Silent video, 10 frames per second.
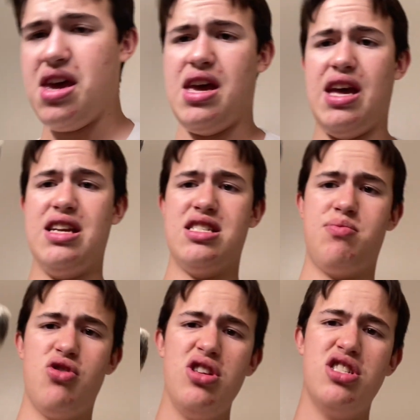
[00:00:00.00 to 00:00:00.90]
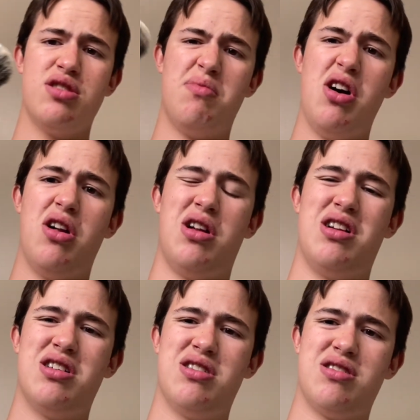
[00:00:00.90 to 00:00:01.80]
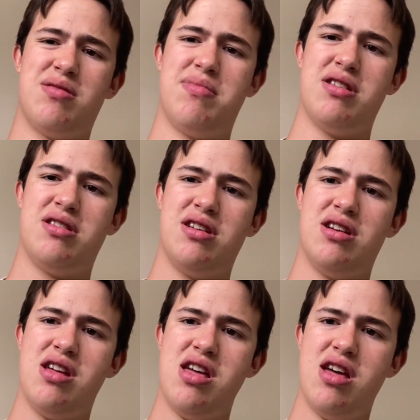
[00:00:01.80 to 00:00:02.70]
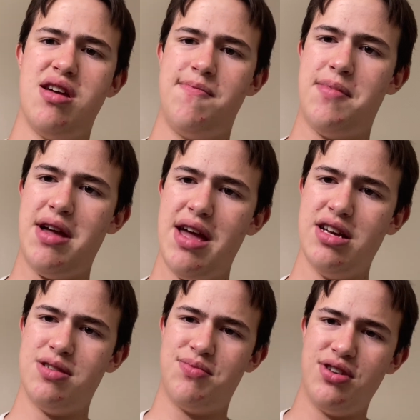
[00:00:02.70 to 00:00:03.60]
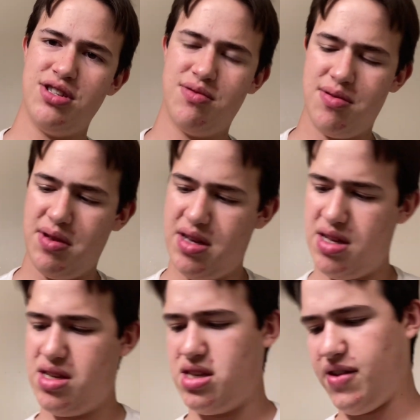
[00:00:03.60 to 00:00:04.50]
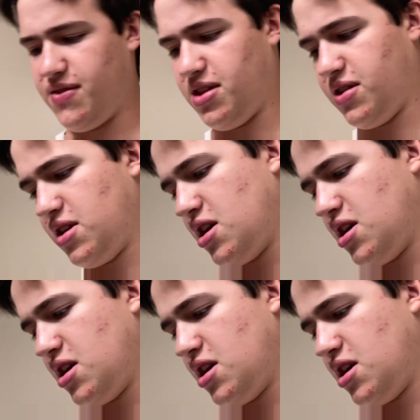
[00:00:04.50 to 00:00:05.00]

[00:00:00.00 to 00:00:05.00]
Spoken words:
And it's pretty small compared to, my hands are pretty small, but yeah, this is definitely a